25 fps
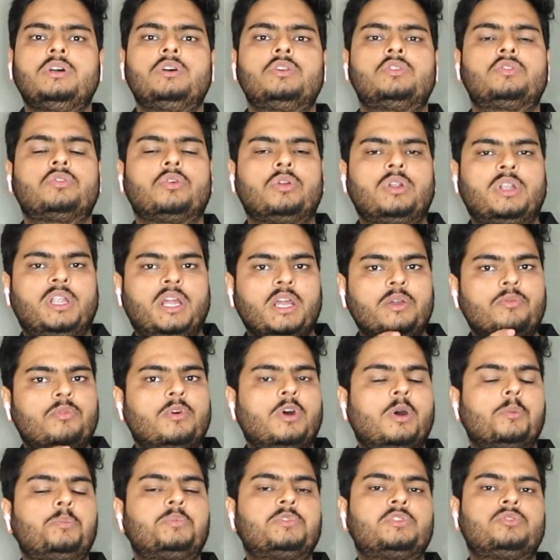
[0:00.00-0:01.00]
So
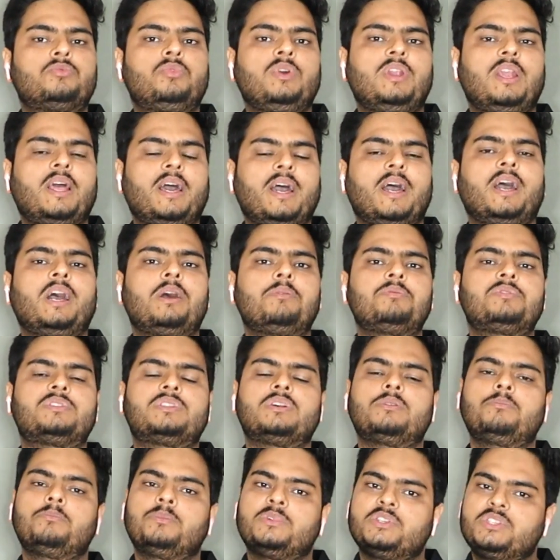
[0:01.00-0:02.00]
DevOps will have
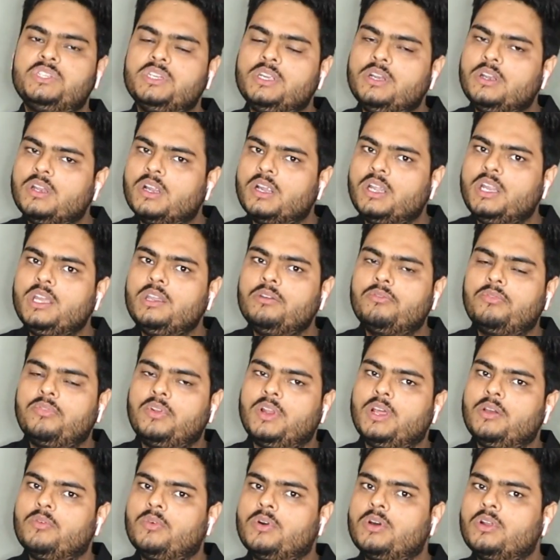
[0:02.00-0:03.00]
some machine learning
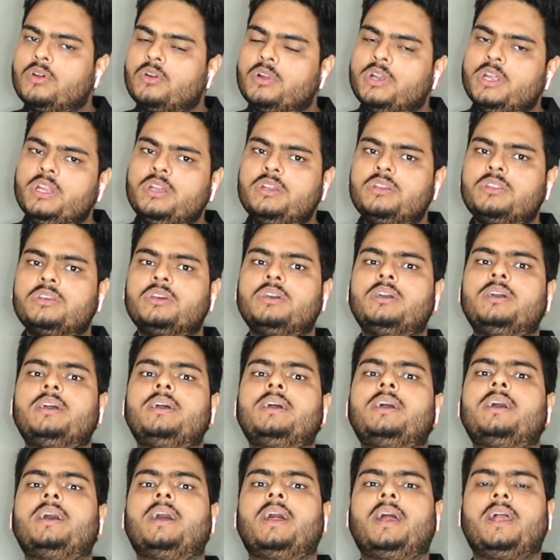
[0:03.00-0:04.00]
flavor on it.
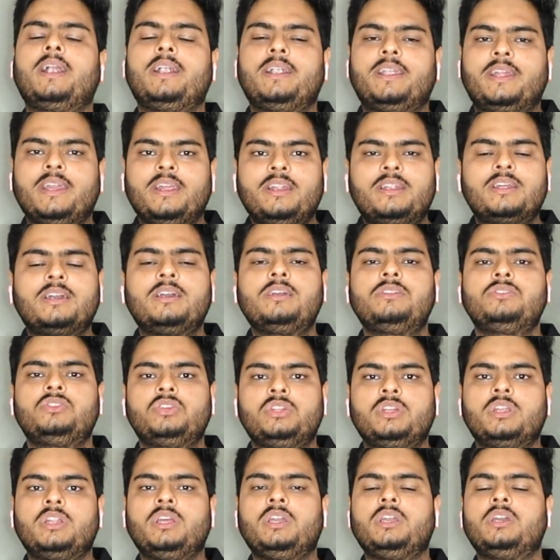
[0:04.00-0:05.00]
And data
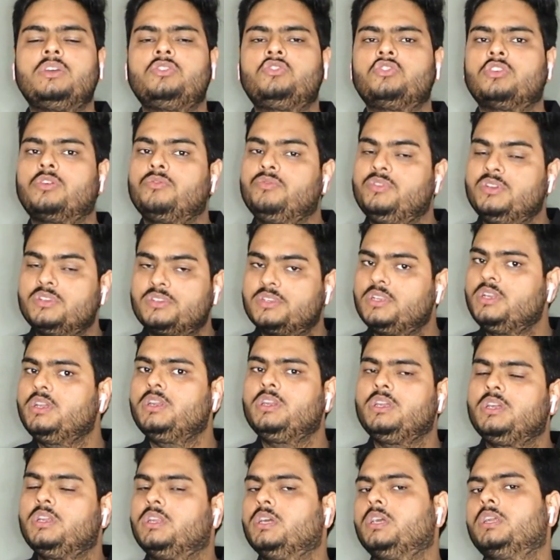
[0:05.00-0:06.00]
engineering is obviously
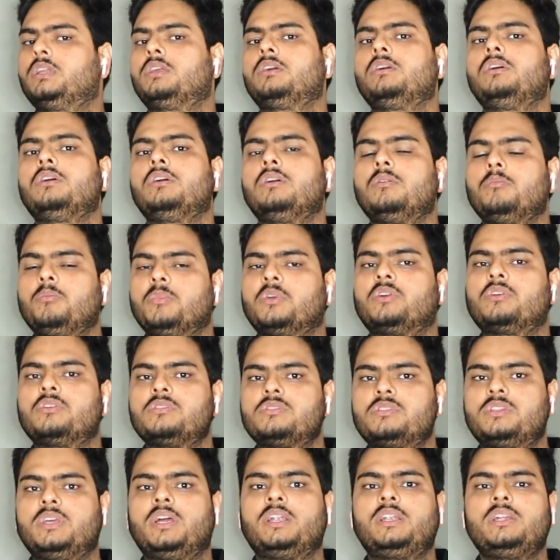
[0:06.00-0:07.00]
needed
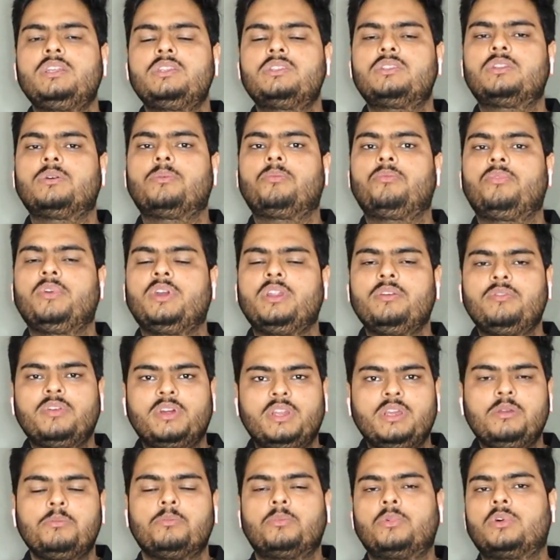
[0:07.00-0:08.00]
because that is the very,
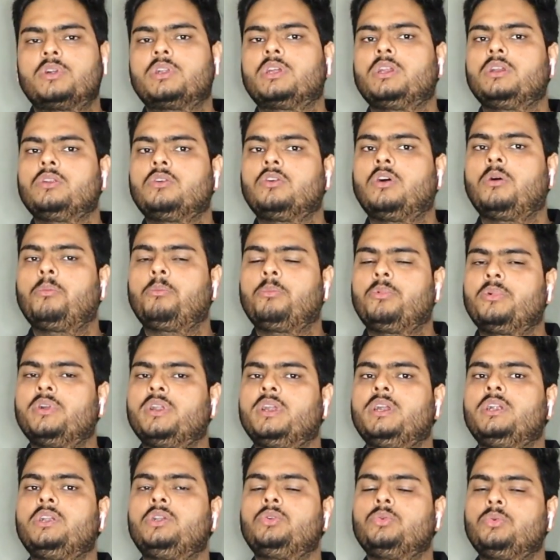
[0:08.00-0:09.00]
very important
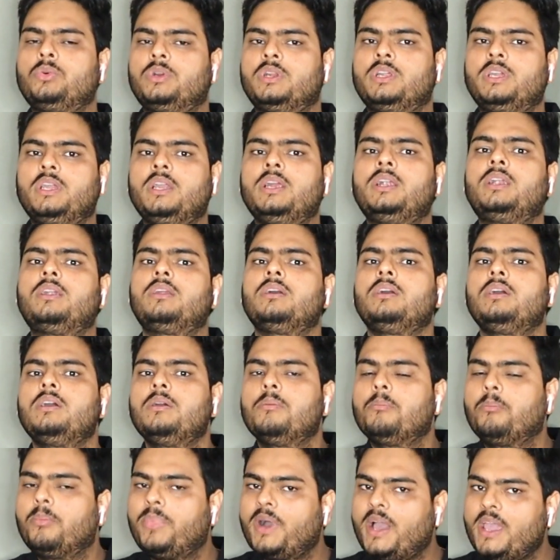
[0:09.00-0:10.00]
component to create
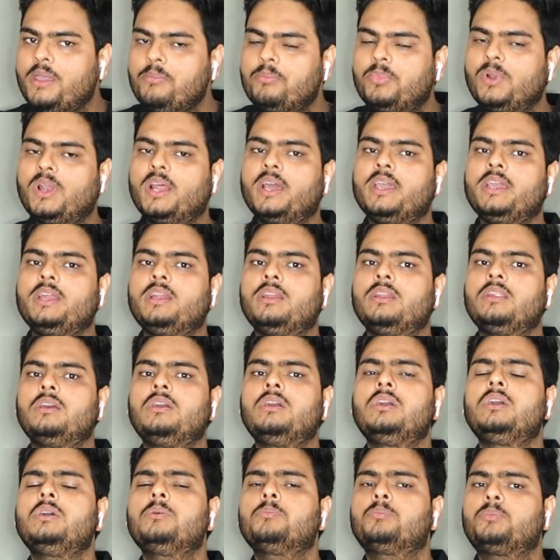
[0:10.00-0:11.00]
pipeline,
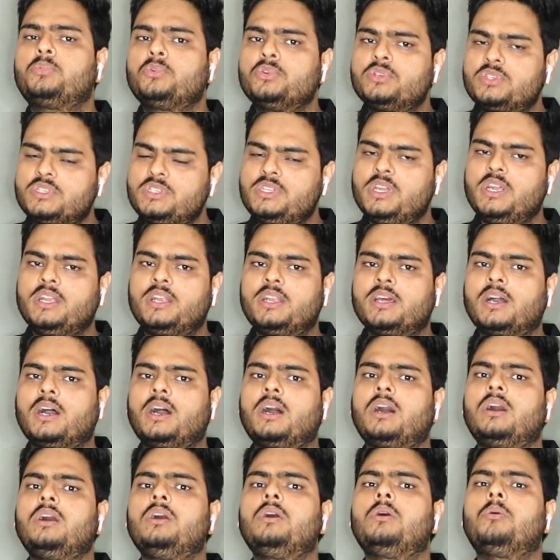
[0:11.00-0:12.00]
push
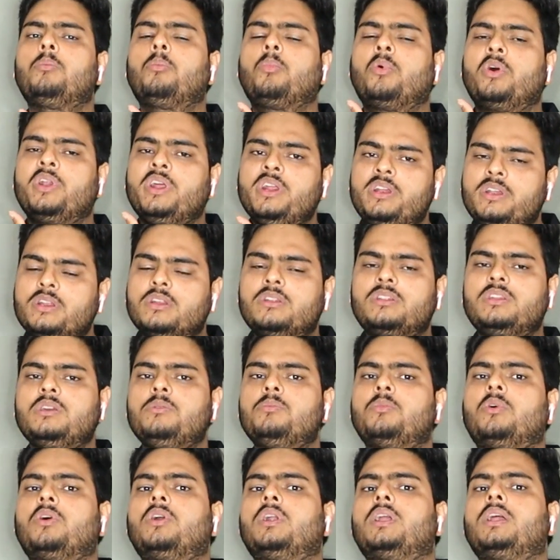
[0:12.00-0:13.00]
data, monitor the
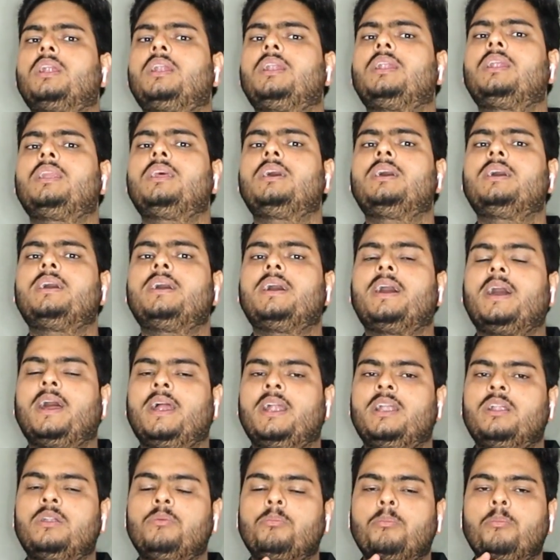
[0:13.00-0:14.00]
model
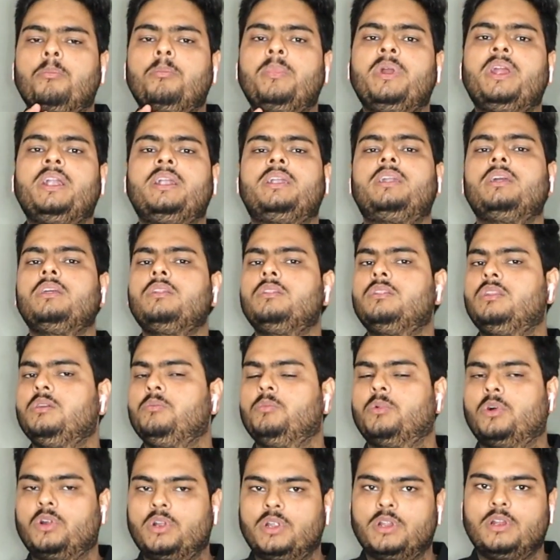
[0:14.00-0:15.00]
and maintain the
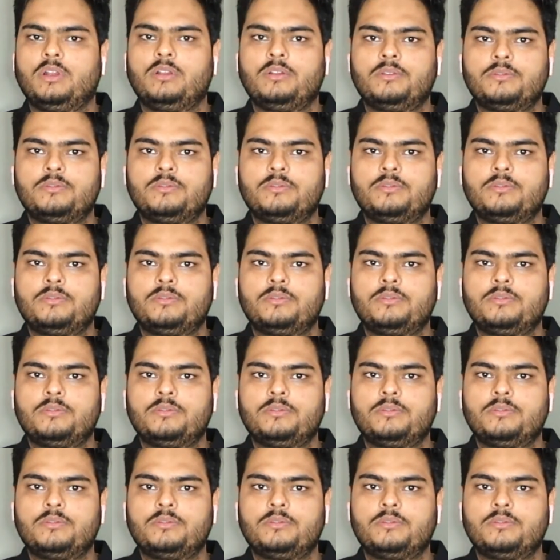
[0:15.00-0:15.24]
model.